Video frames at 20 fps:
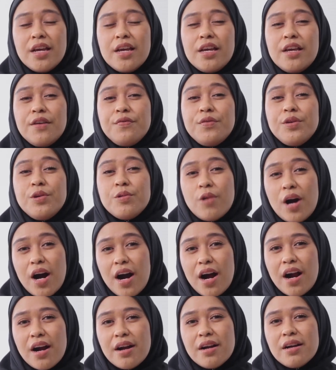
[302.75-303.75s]
If you
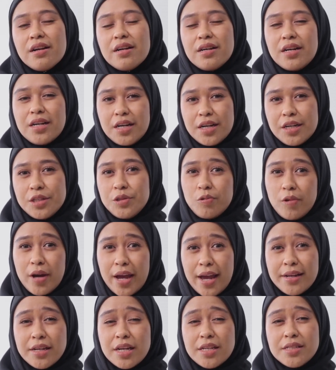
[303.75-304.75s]
are a
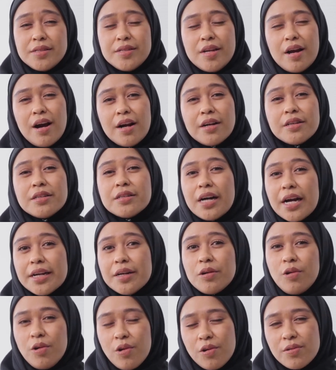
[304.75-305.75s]
UNHCR card
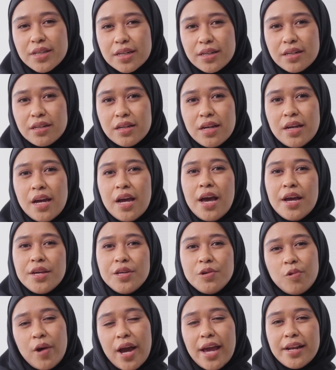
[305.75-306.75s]
holder,
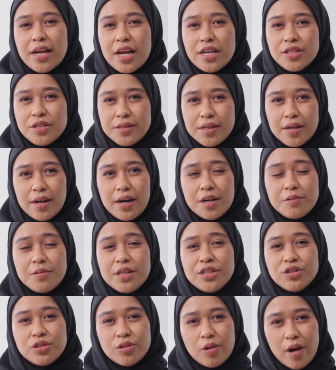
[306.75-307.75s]
UNHCR
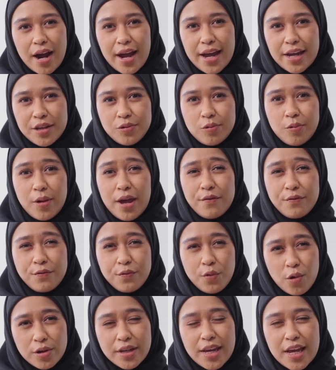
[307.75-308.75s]
will try to
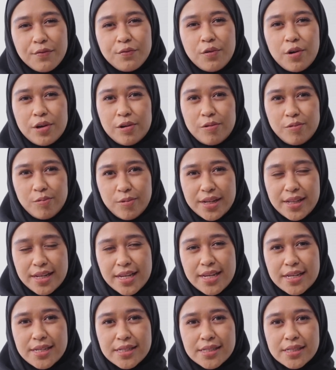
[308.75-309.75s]
advocate for your
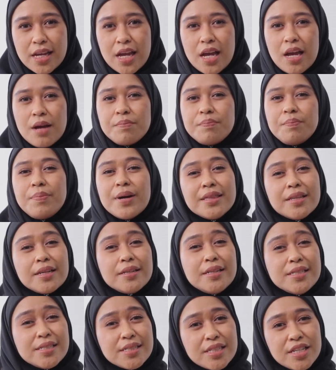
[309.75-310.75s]
release, but the
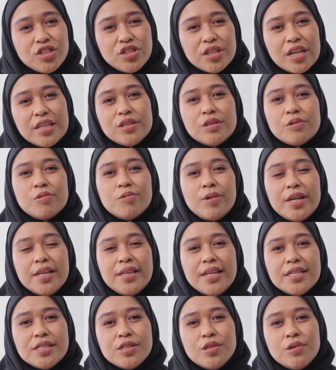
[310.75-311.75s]
decision to
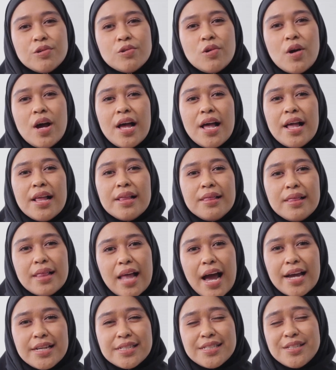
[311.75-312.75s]
release you
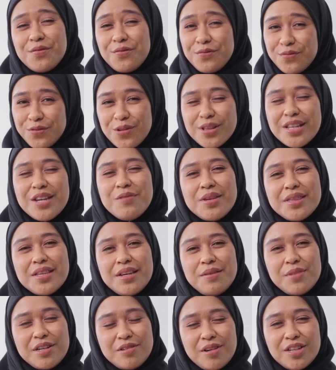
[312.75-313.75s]
lies fully with the
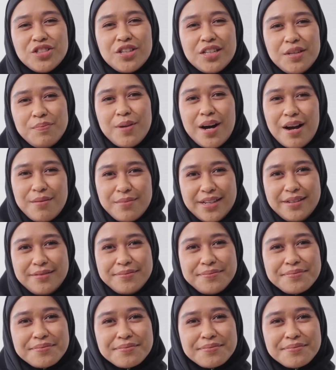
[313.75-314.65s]
Immigration Department.